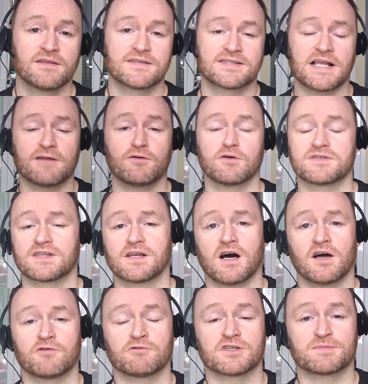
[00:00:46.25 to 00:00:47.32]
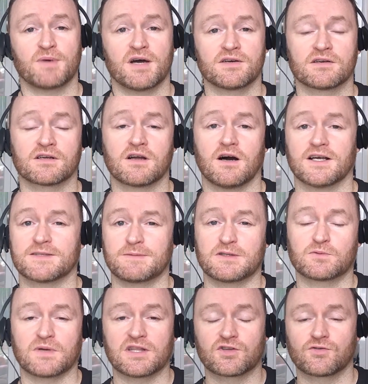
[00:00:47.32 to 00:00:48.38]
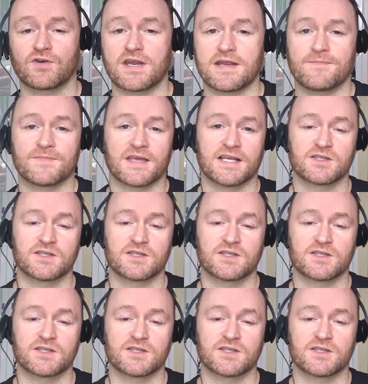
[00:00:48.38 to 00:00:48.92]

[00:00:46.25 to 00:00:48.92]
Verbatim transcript: The self-hosted autoresponder costs between three dollars